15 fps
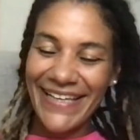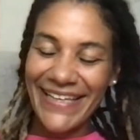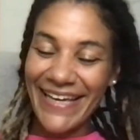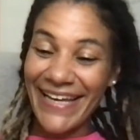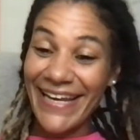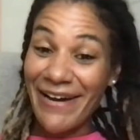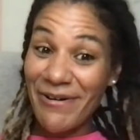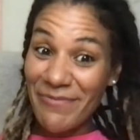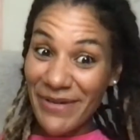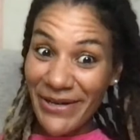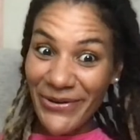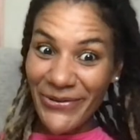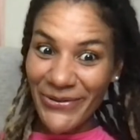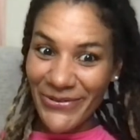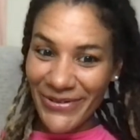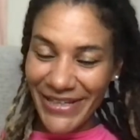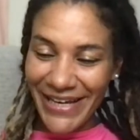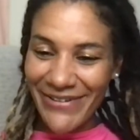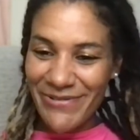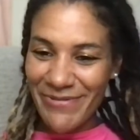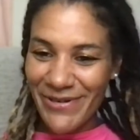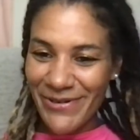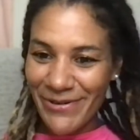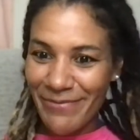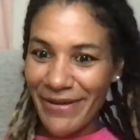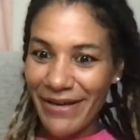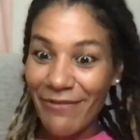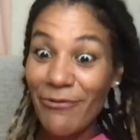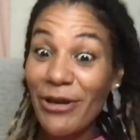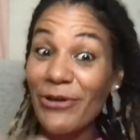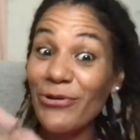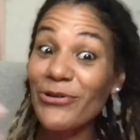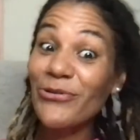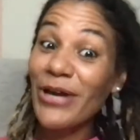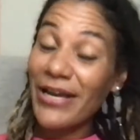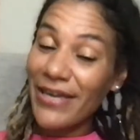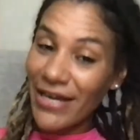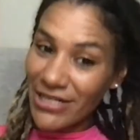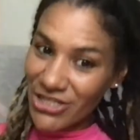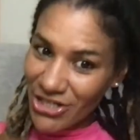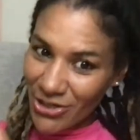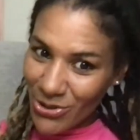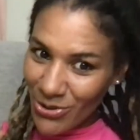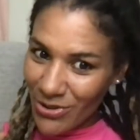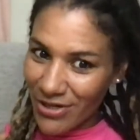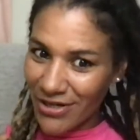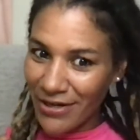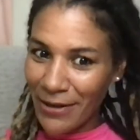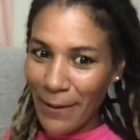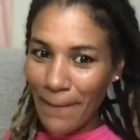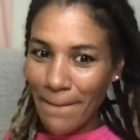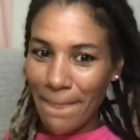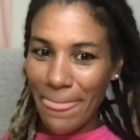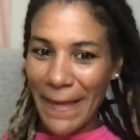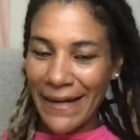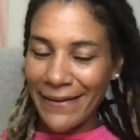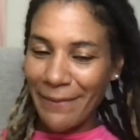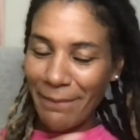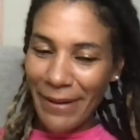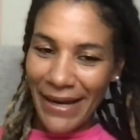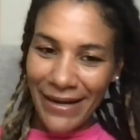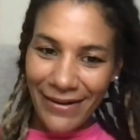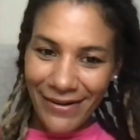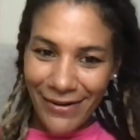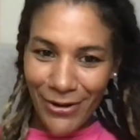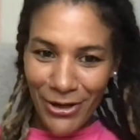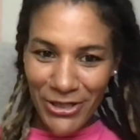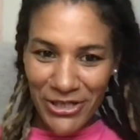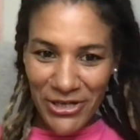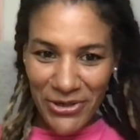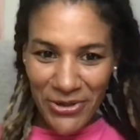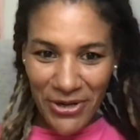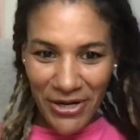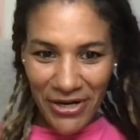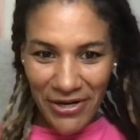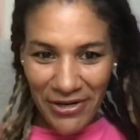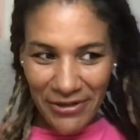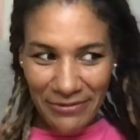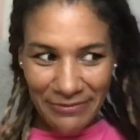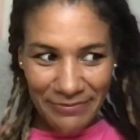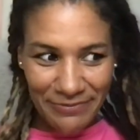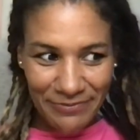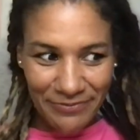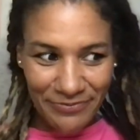yeah that would be cool that would be cool we could do a catch and cook and depending on your